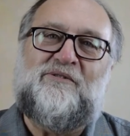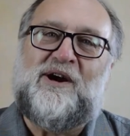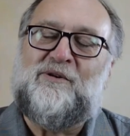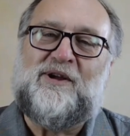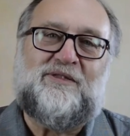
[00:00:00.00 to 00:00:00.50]

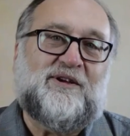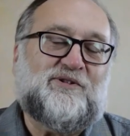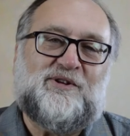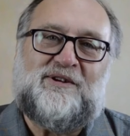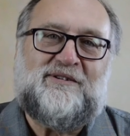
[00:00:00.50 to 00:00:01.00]
firing
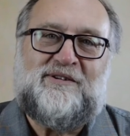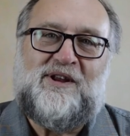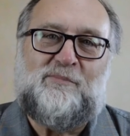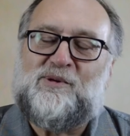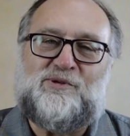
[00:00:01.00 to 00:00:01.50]
things at
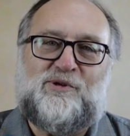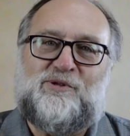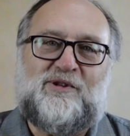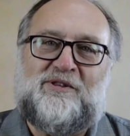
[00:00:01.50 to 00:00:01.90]
temperatures